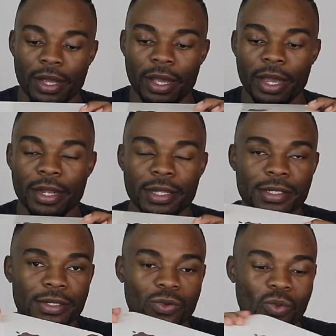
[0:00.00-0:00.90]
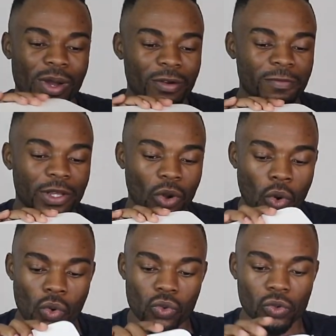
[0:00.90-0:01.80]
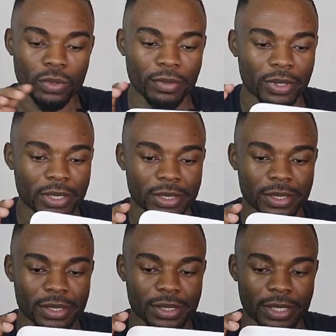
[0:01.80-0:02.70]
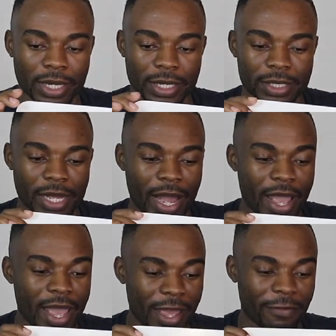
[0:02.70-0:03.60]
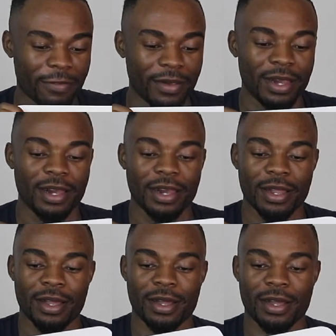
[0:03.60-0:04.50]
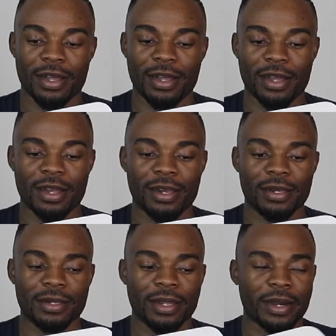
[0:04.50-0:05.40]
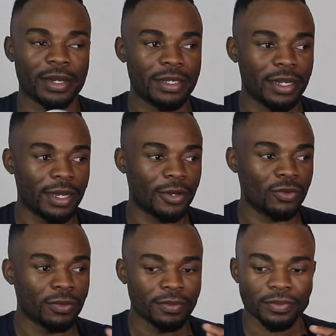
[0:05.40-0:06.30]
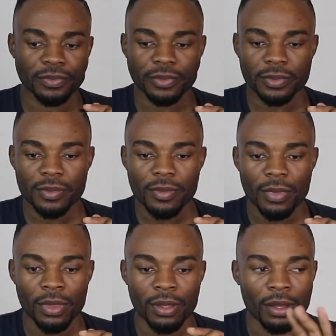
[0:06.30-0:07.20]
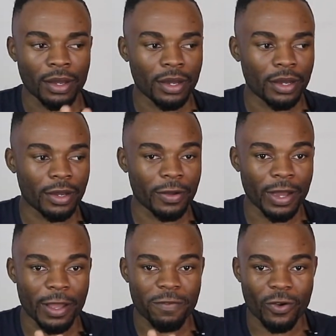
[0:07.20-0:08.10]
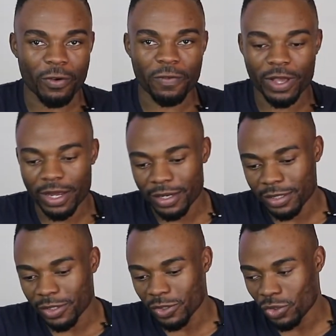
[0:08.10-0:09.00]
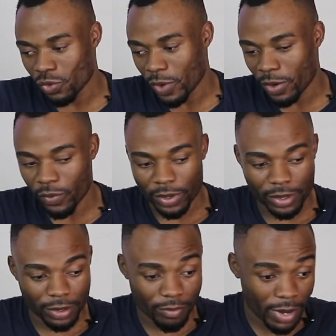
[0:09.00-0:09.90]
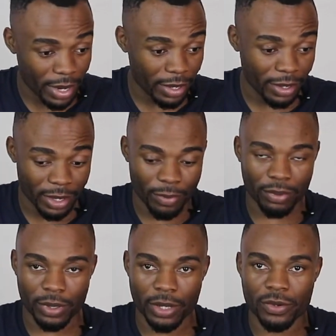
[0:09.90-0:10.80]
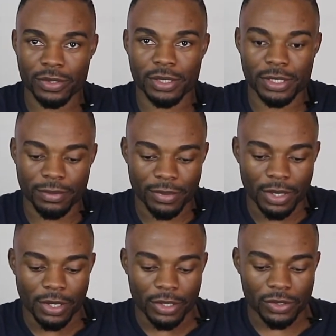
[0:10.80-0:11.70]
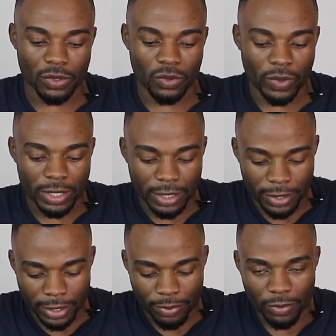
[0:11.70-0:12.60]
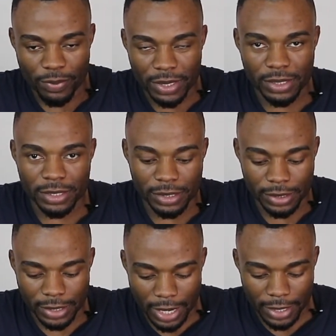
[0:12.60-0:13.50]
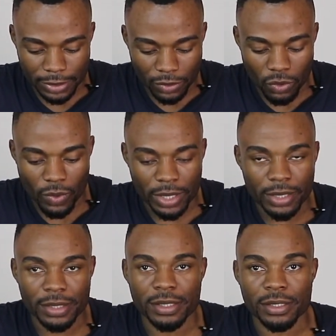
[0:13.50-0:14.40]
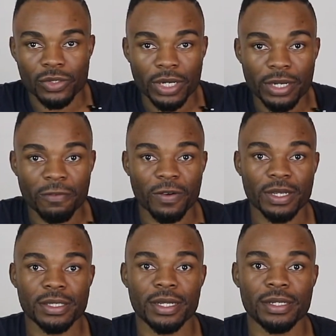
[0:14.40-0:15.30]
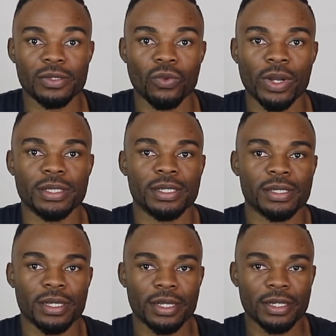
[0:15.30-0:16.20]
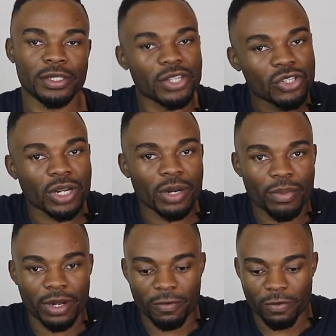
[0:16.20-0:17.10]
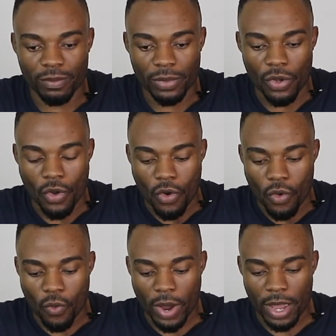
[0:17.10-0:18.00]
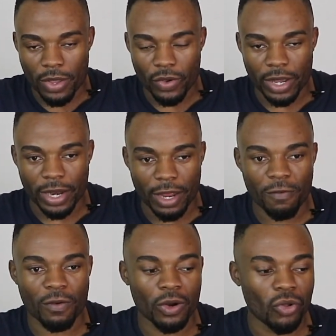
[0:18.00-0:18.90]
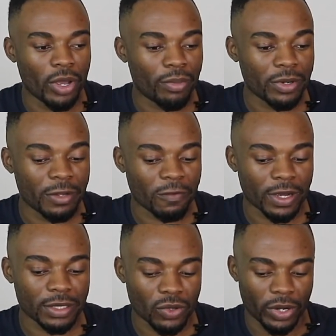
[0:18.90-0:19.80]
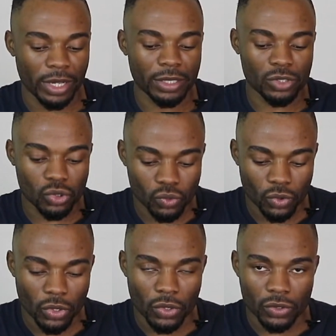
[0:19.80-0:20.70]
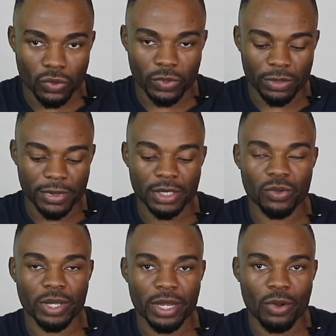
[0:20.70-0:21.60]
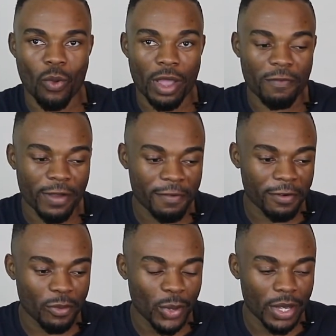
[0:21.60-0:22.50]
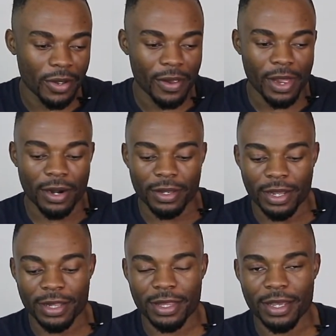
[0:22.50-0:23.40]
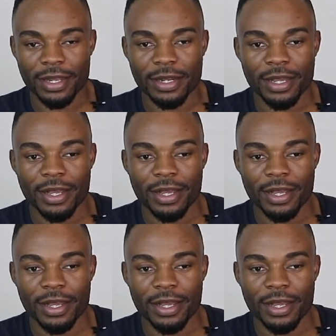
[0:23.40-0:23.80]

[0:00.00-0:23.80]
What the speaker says: and this is one of the old models that I have. Right now I've configured it to work with my Apple ecosystem. So what an Apple base station does, or what it is actually a device that works as a central platform where you can have all your Apple device connect to. So which means it will get a Wi-Fi from here, and then